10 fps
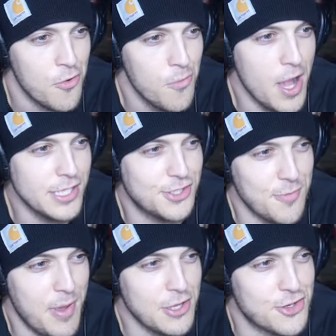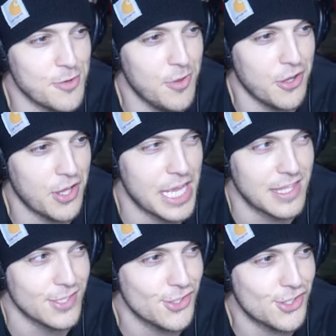Why does your bedroom look like
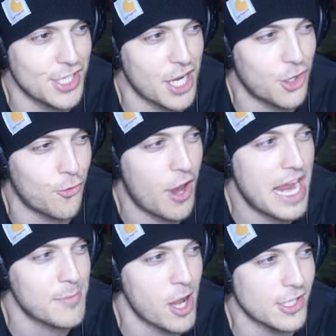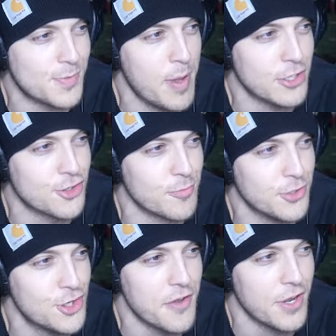this? Looks like a grandma's bedroom,
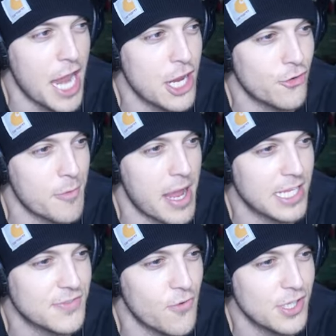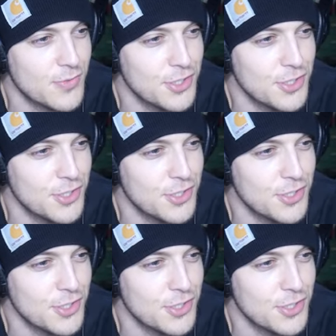but you have an angry man's voice.